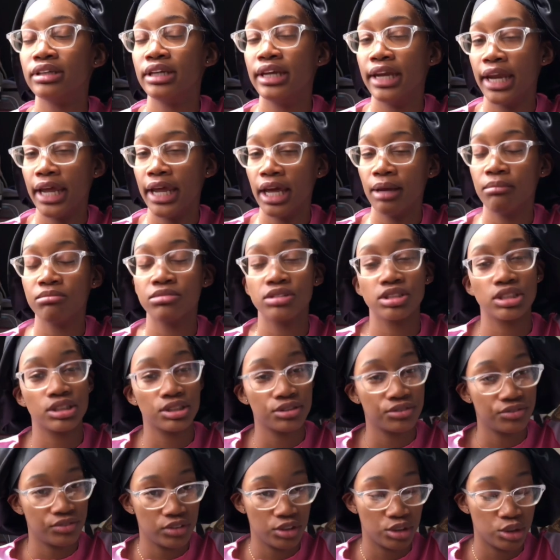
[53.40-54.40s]
name
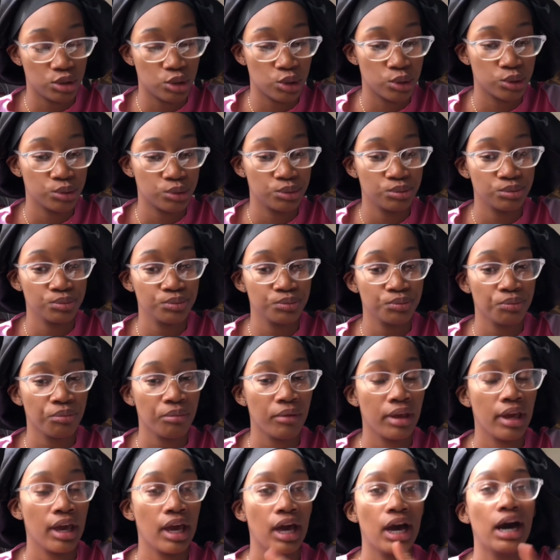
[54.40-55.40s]
this video
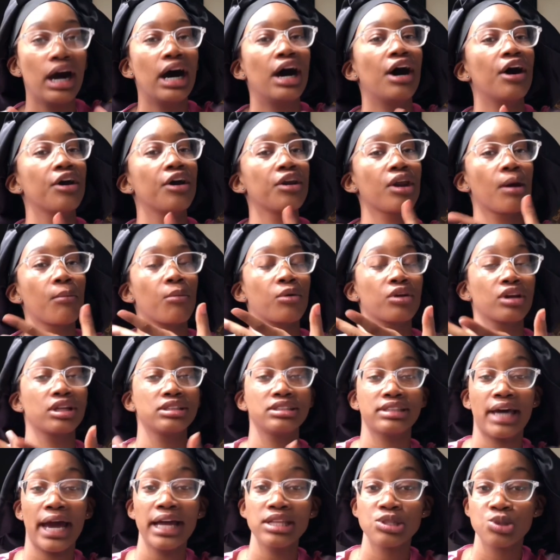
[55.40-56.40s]
and i'm gonna
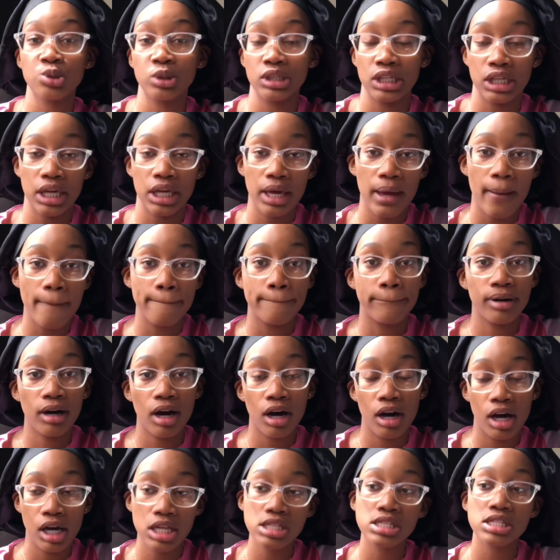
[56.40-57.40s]
title it
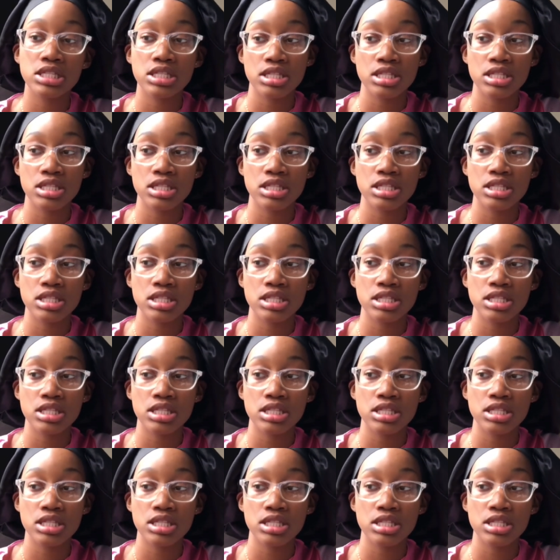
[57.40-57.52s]
but